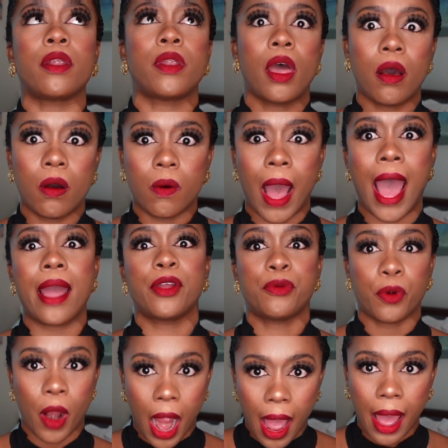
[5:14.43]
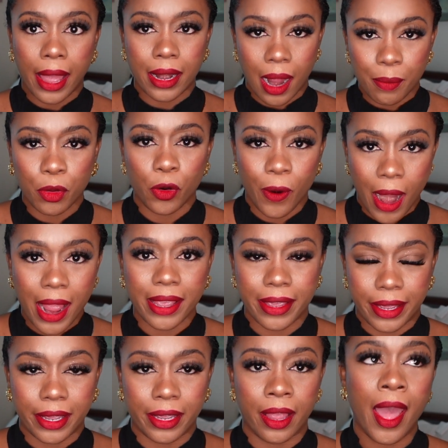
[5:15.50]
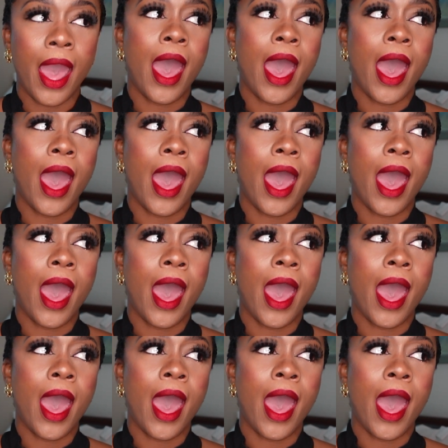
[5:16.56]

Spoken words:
No, I cried. I'm crying.